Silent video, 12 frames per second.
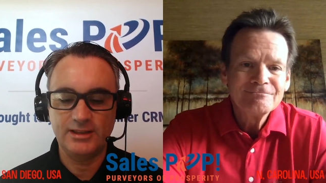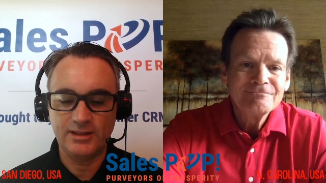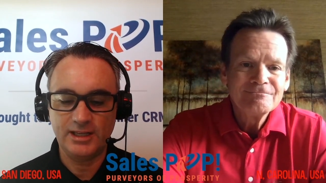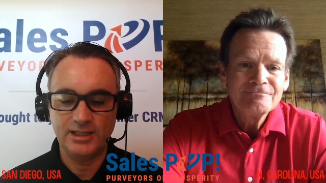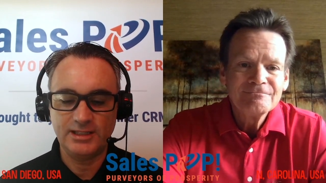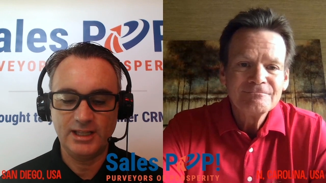Speaker 1: I
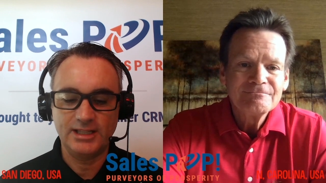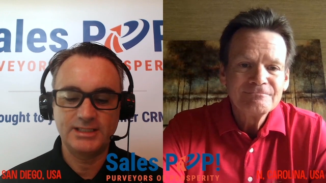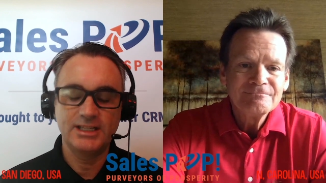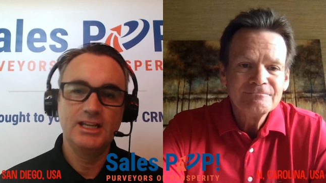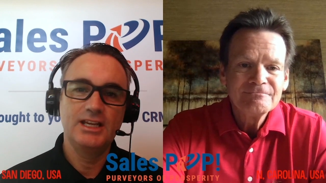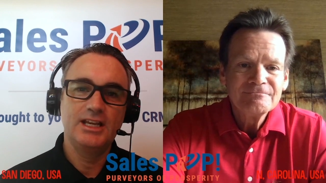think
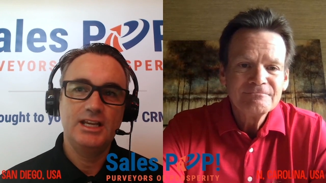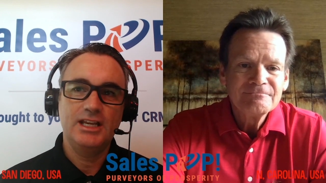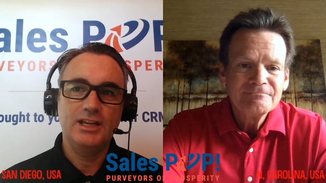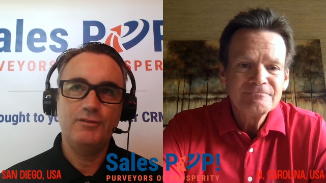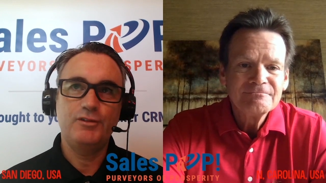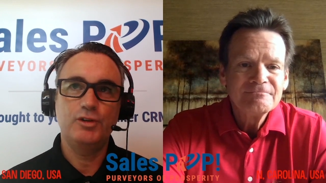that
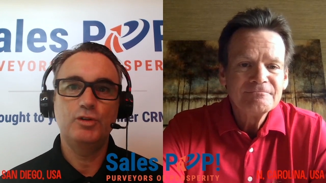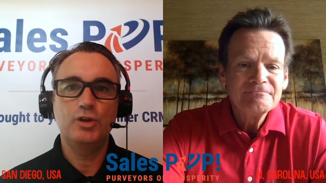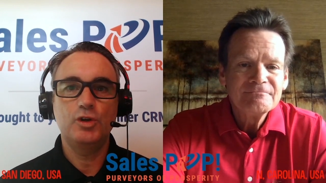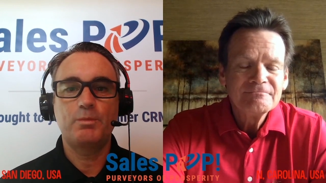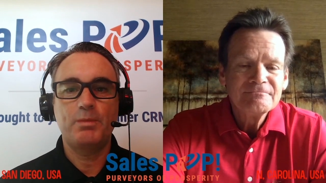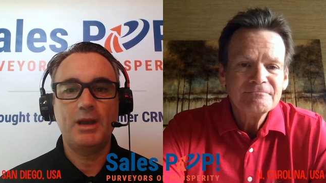if you
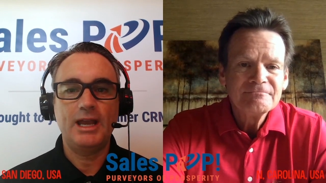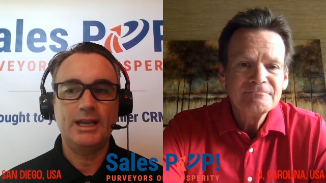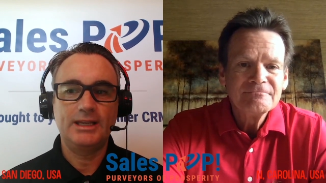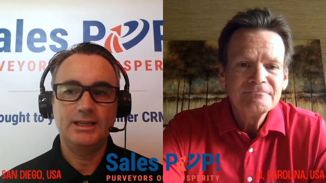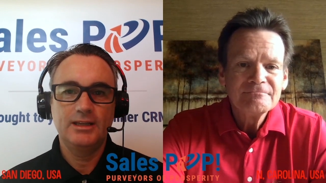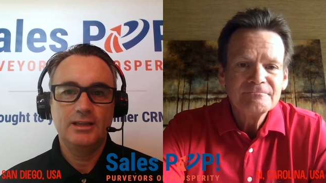look
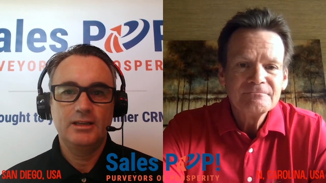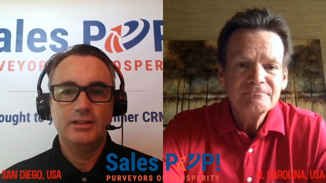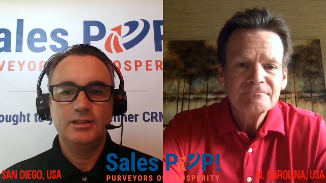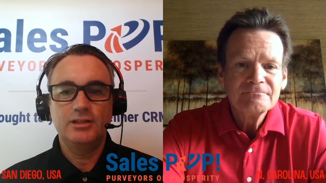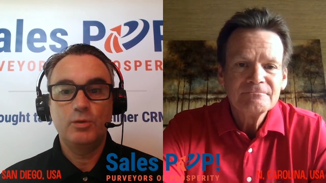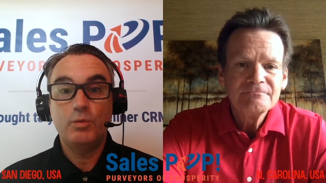back,
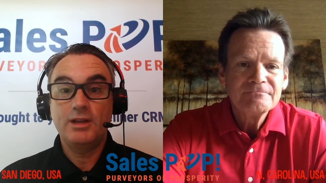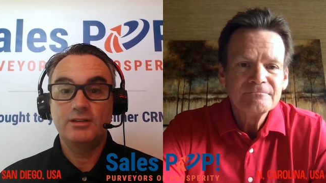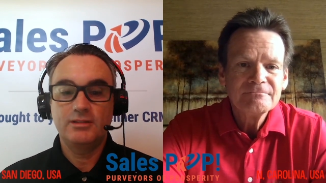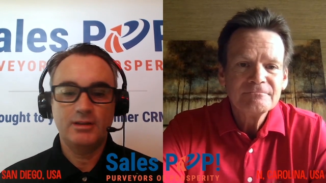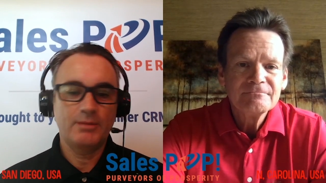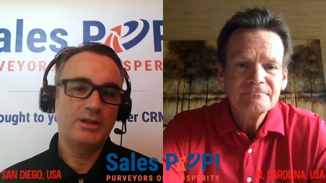you know,
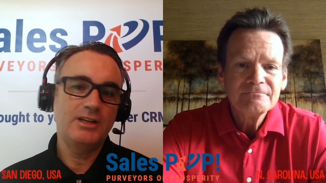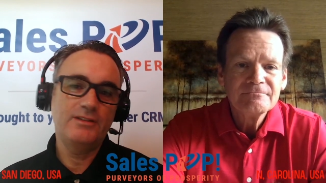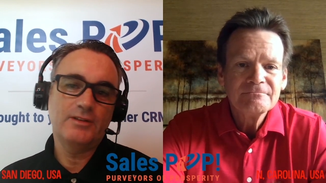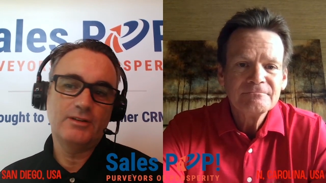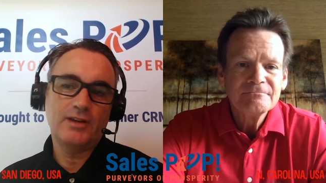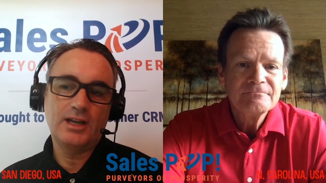when I mean,
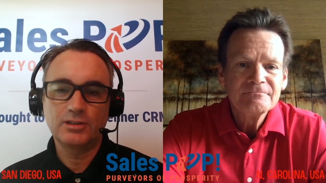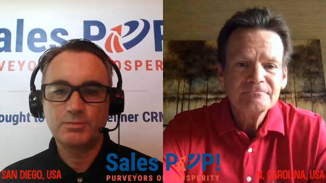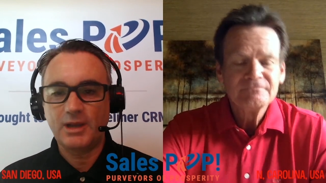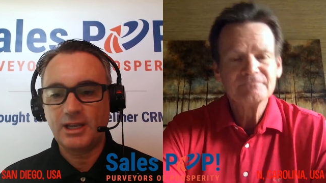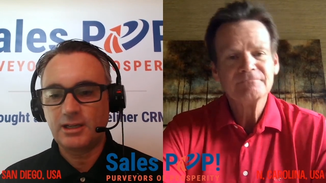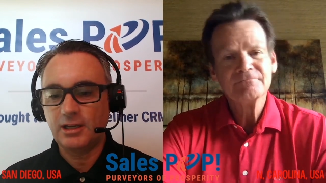even if I
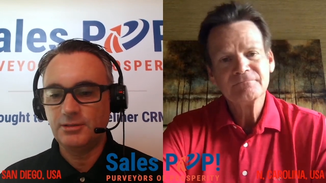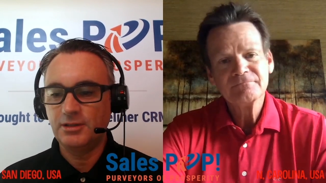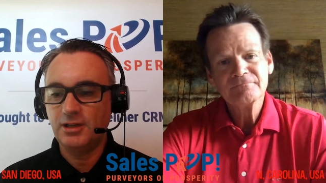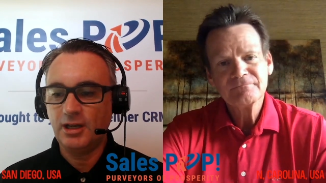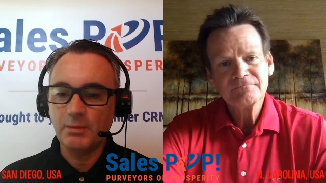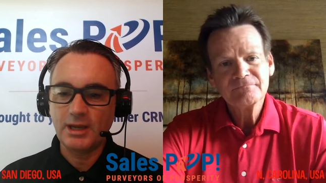look back
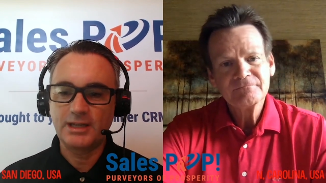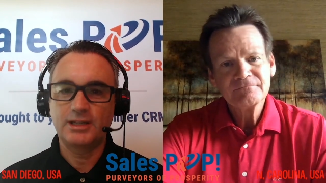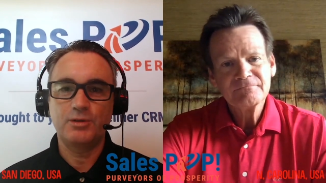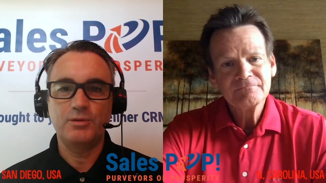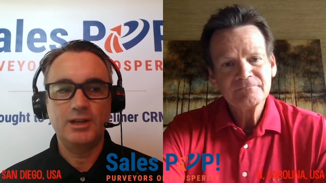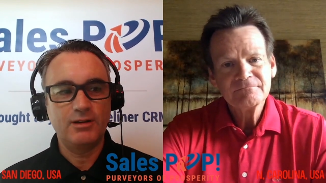on on my
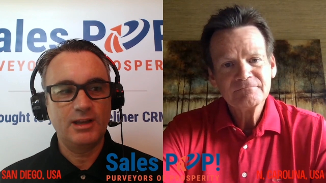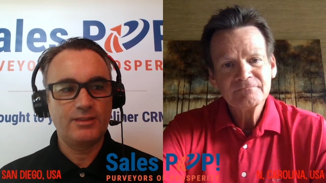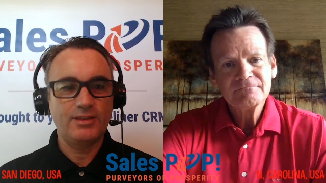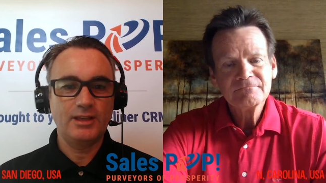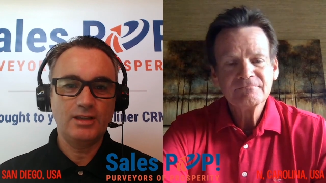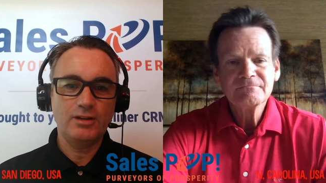career, I
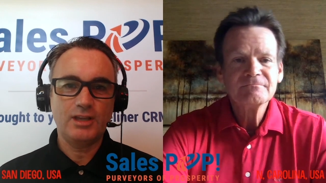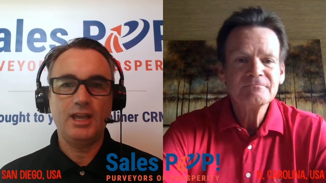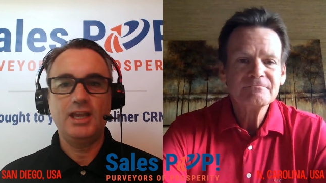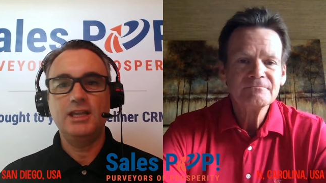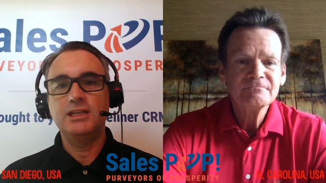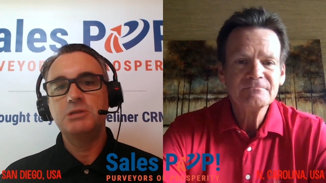think
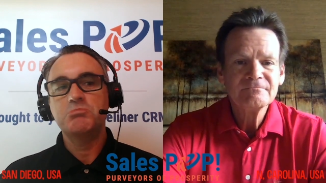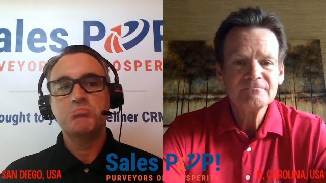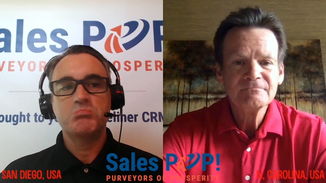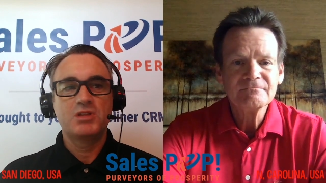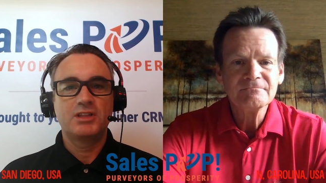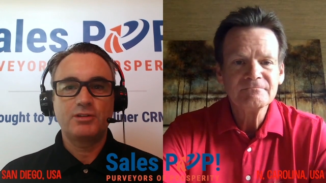okay,
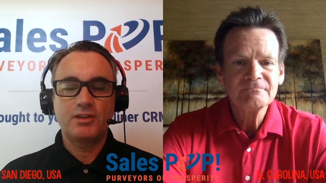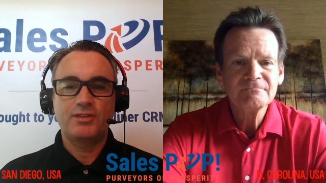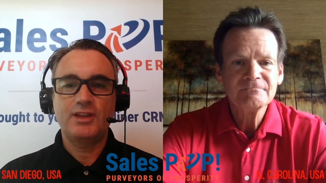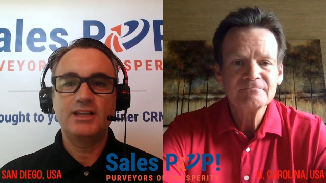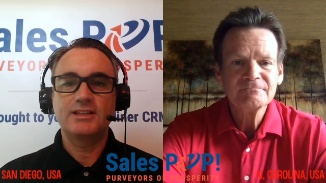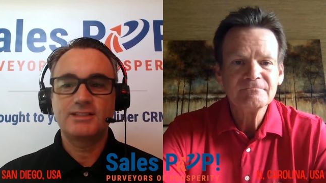there are
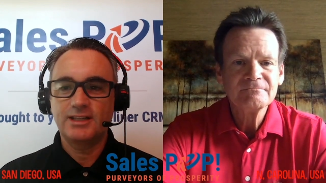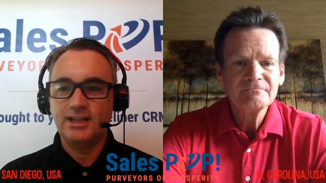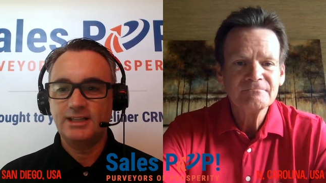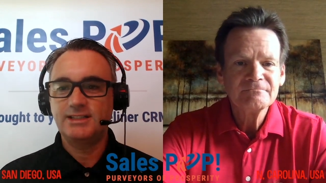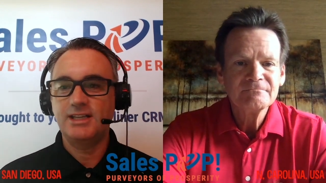things that I